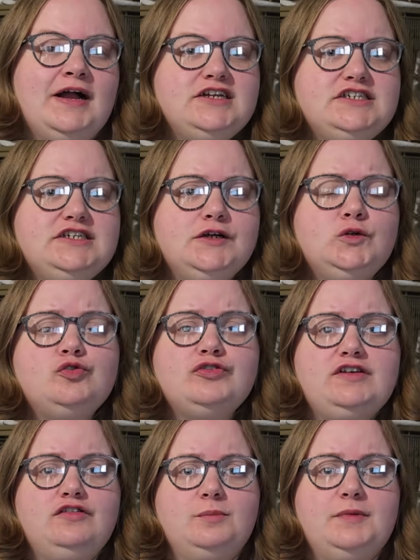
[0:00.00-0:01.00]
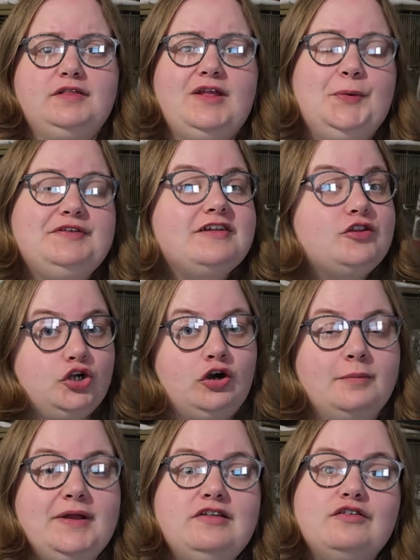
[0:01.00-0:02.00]
I'm actually going to address something that was in the
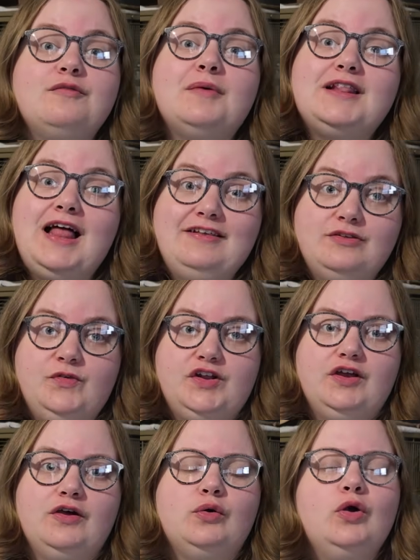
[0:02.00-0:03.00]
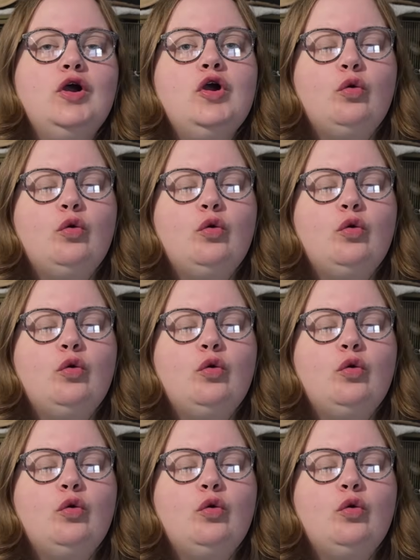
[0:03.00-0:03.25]
comments of my last video,